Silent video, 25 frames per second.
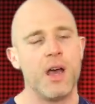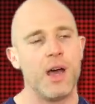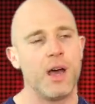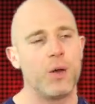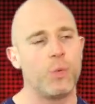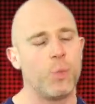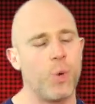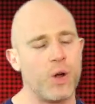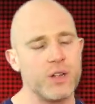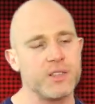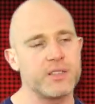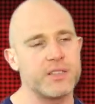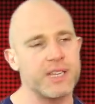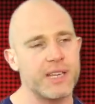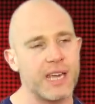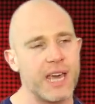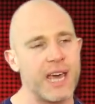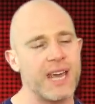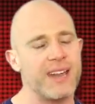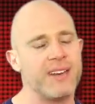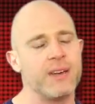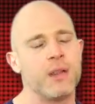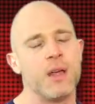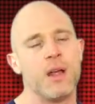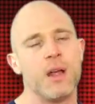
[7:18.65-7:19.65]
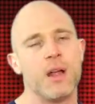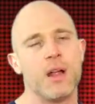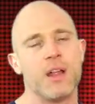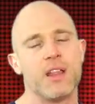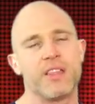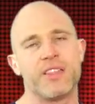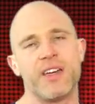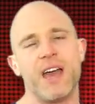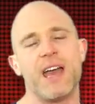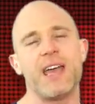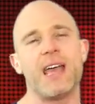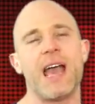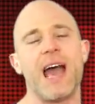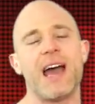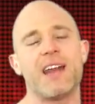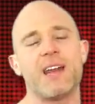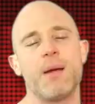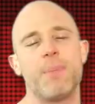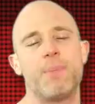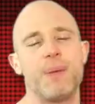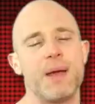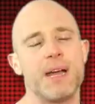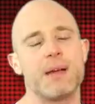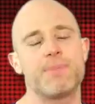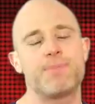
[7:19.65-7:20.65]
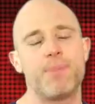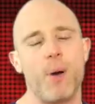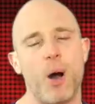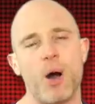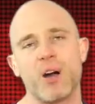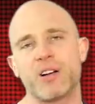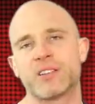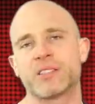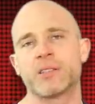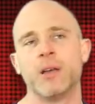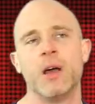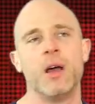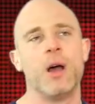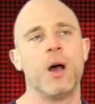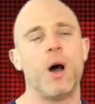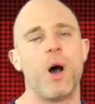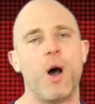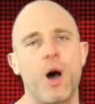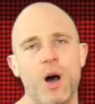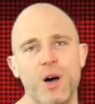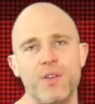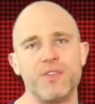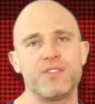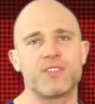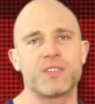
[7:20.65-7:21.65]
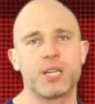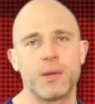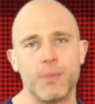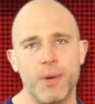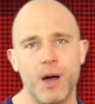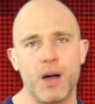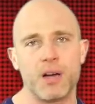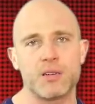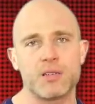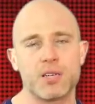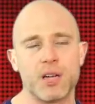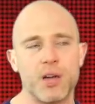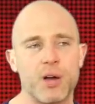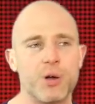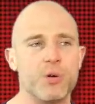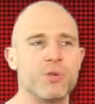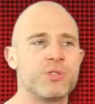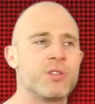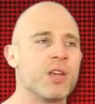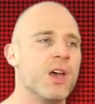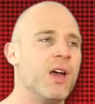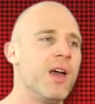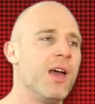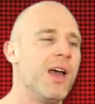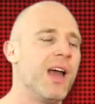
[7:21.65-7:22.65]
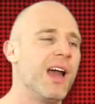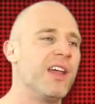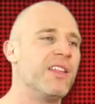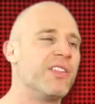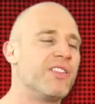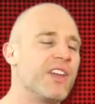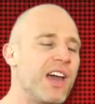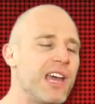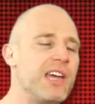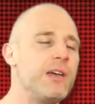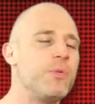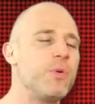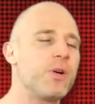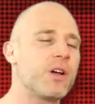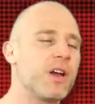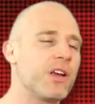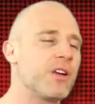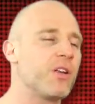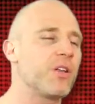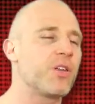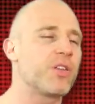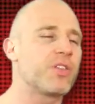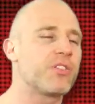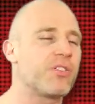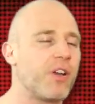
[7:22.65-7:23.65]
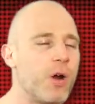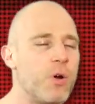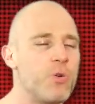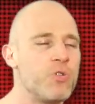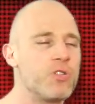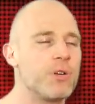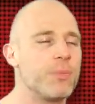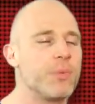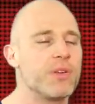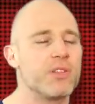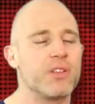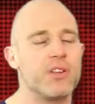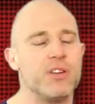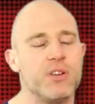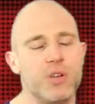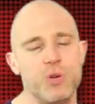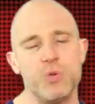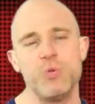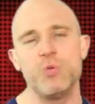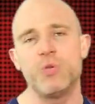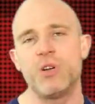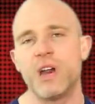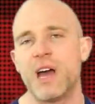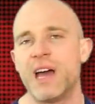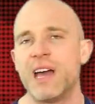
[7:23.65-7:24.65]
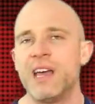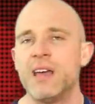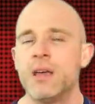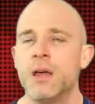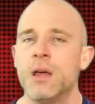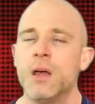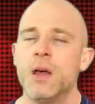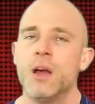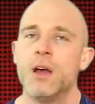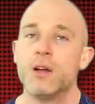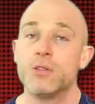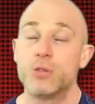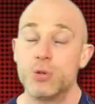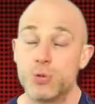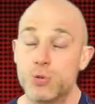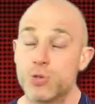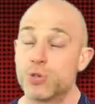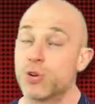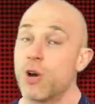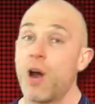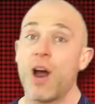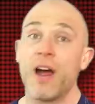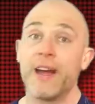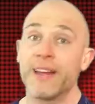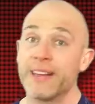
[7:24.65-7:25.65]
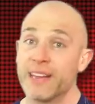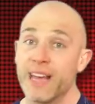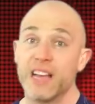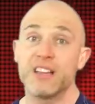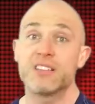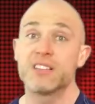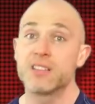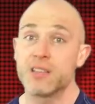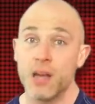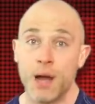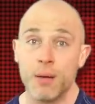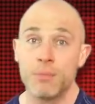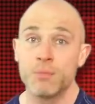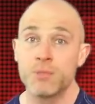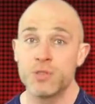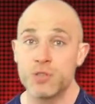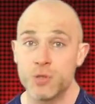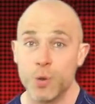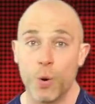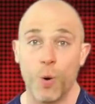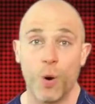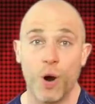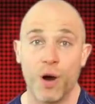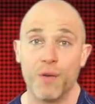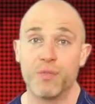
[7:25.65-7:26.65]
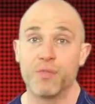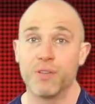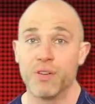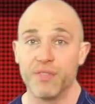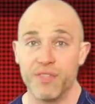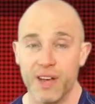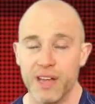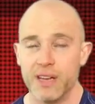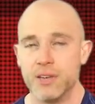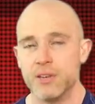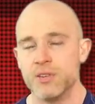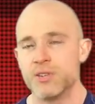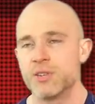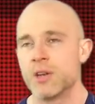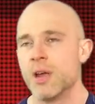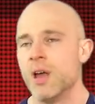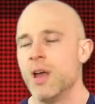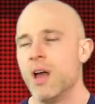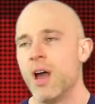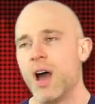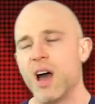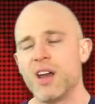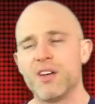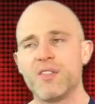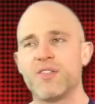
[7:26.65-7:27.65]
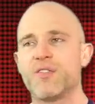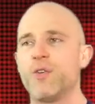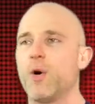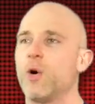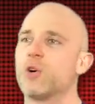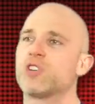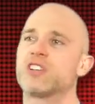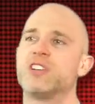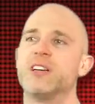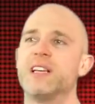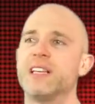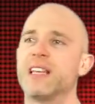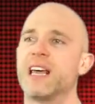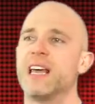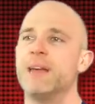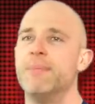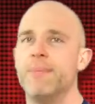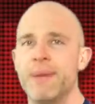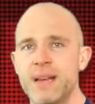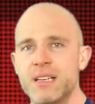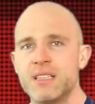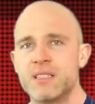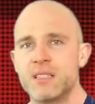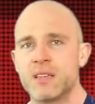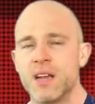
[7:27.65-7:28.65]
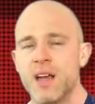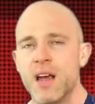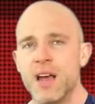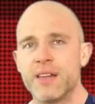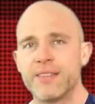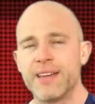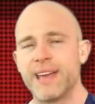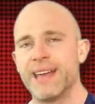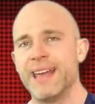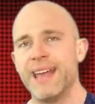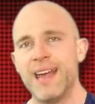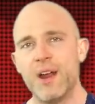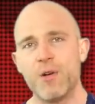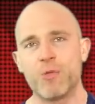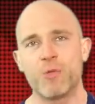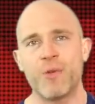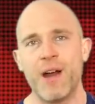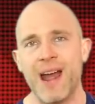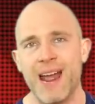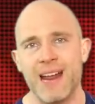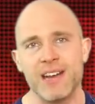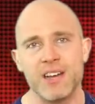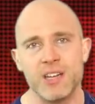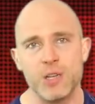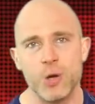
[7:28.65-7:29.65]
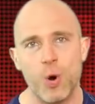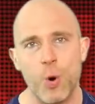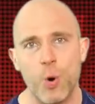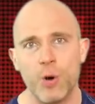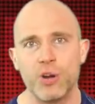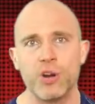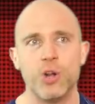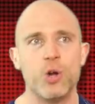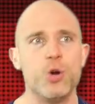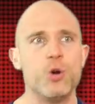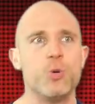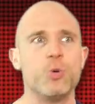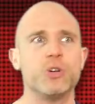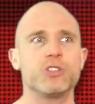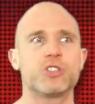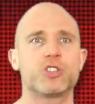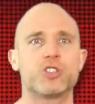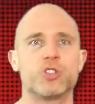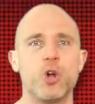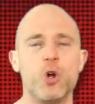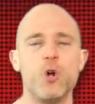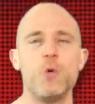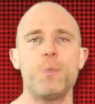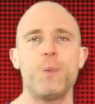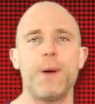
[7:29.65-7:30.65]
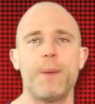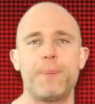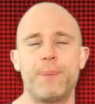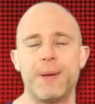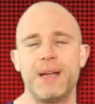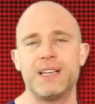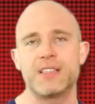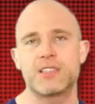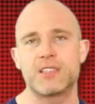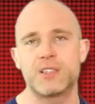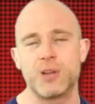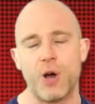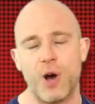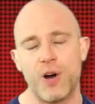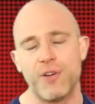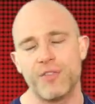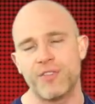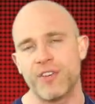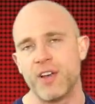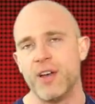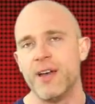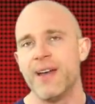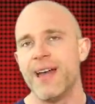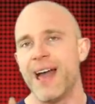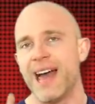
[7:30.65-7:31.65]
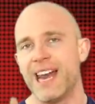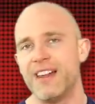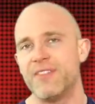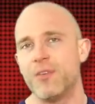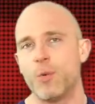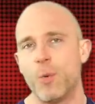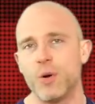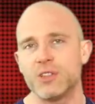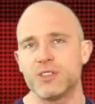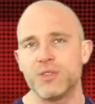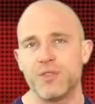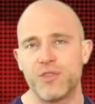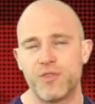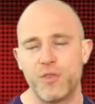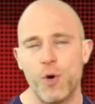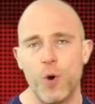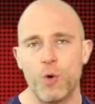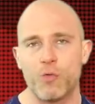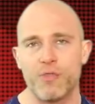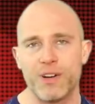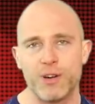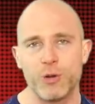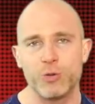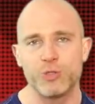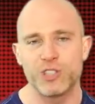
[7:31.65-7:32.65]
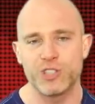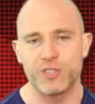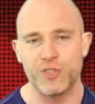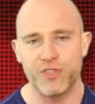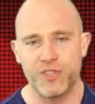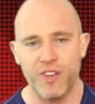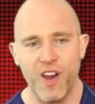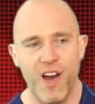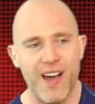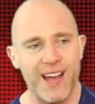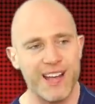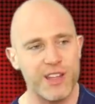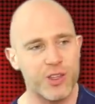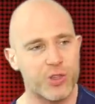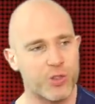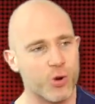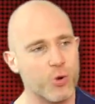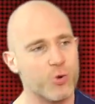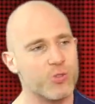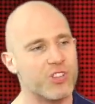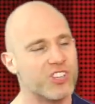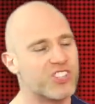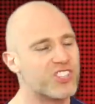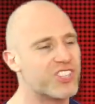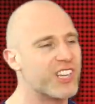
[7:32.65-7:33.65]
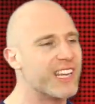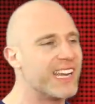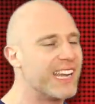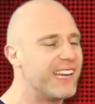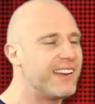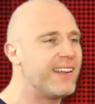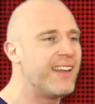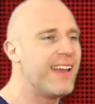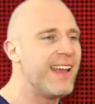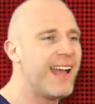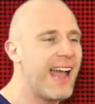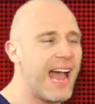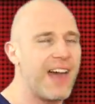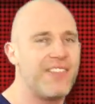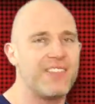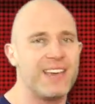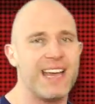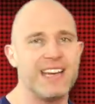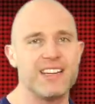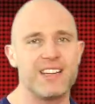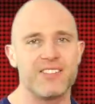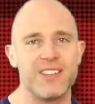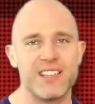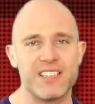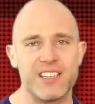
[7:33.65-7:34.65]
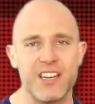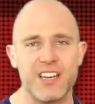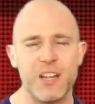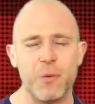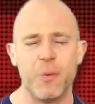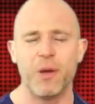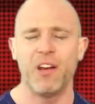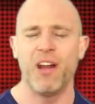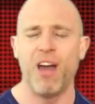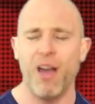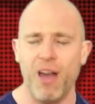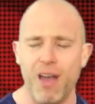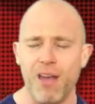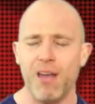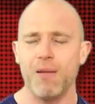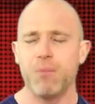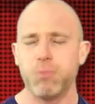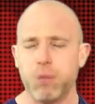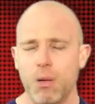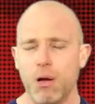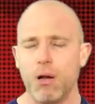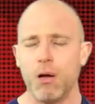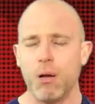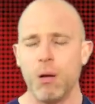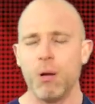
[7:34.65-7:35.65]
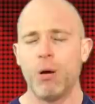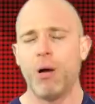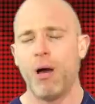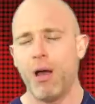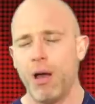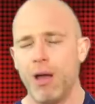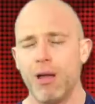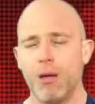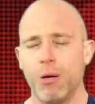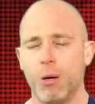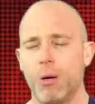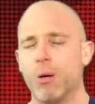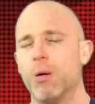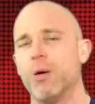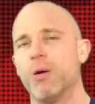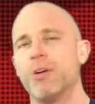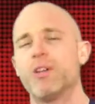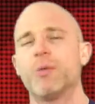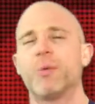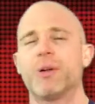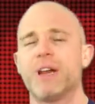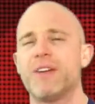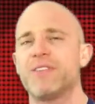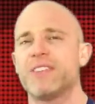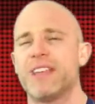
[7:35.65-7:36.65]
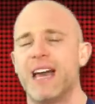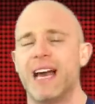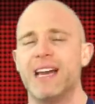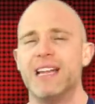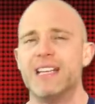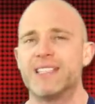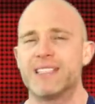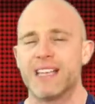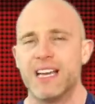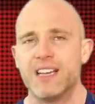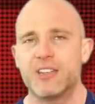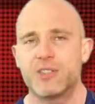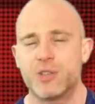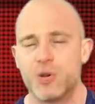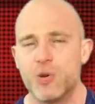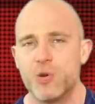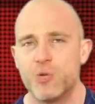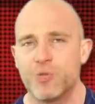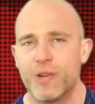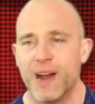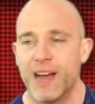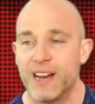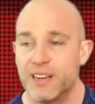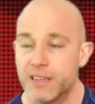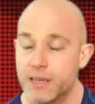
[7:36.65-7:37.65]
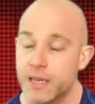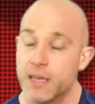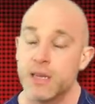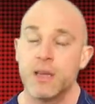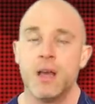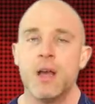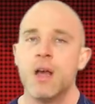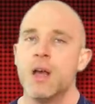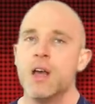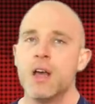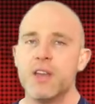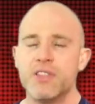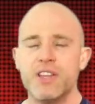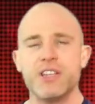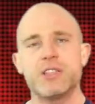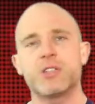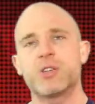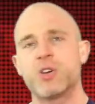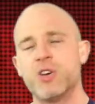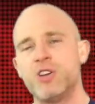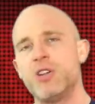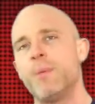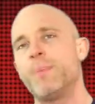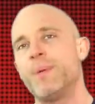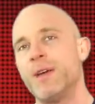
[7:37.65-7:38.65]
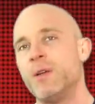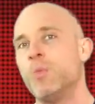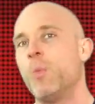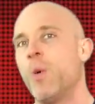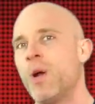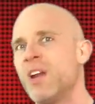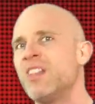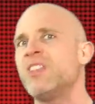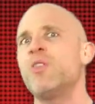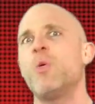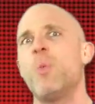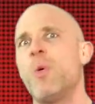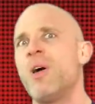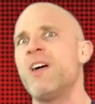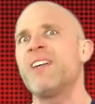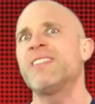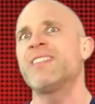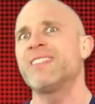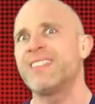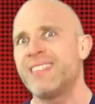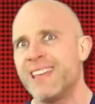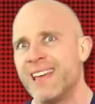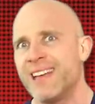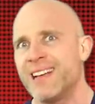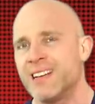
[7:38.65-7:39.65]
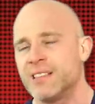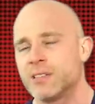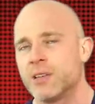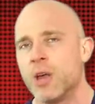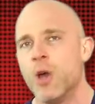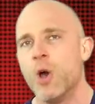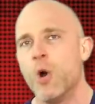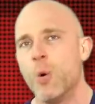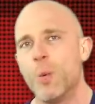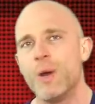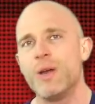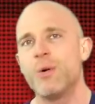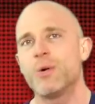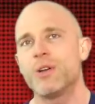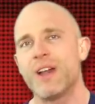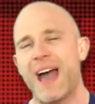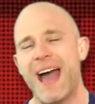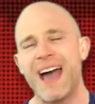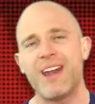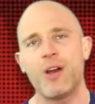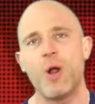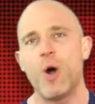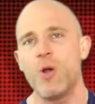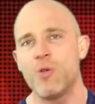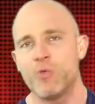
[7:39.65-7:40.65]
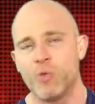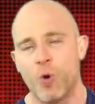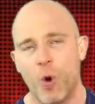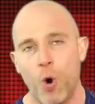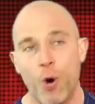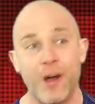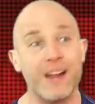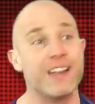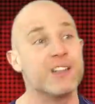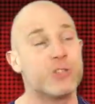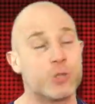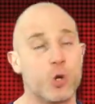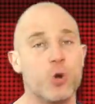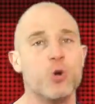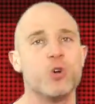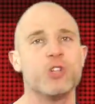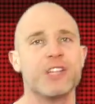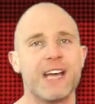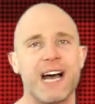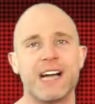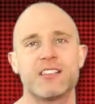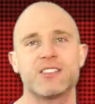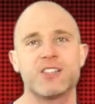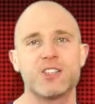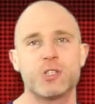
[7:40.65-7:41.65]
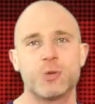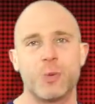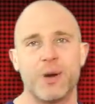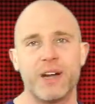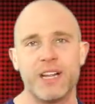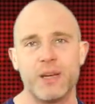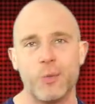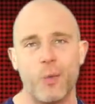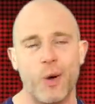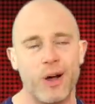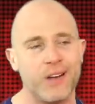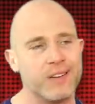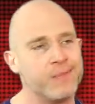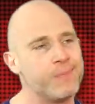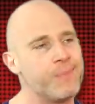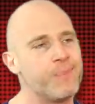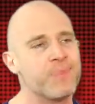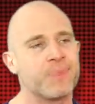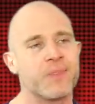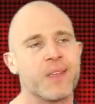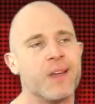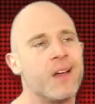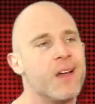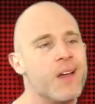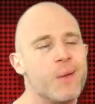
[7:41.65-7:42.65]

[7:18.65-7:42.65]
And once again, they had a big box of tomatoes and they were gonna throw them at the New Day to try and get some sort of revenge. Unfortunately, they missed. They hit Randy Orton, who was super pissed off. And if it wasn't for Riddle just flying through the scene at the end of this and he went, hey, bro, hey, Orton, whatever the hell he said to Randy, this could have been one of the worst things we would have had on Raw in 2021.